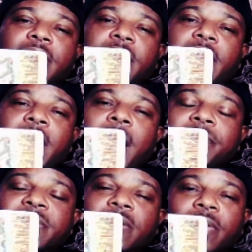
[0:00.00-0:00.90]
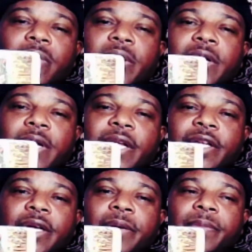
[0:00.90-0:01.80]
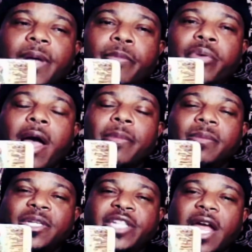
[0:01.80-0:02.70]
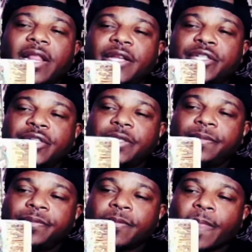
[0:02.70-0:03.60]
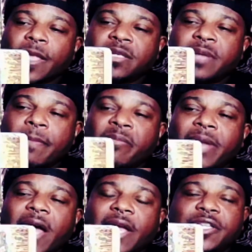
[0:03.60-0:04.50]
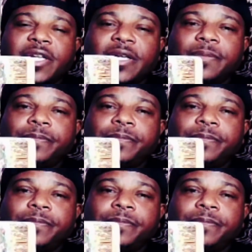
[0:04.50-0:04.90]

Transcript: an obstacle or a problem, a challenge, some type of blockage here.